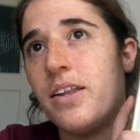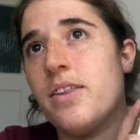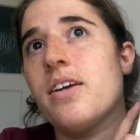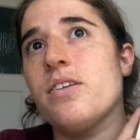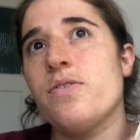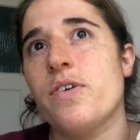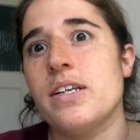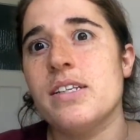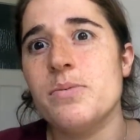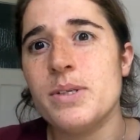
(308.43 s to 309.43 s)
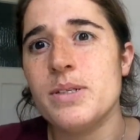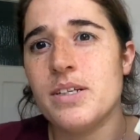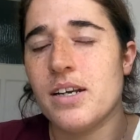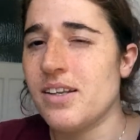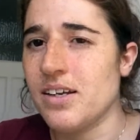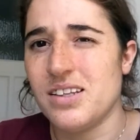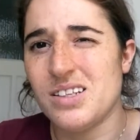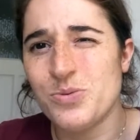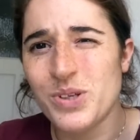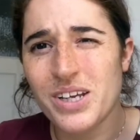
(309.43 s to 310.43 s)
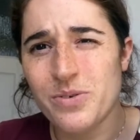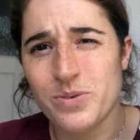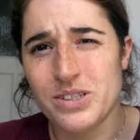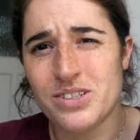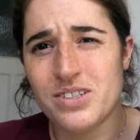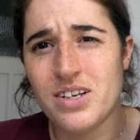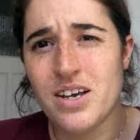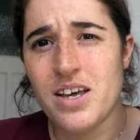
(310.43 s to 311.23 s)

I think it's fun sometimes, and that's what I was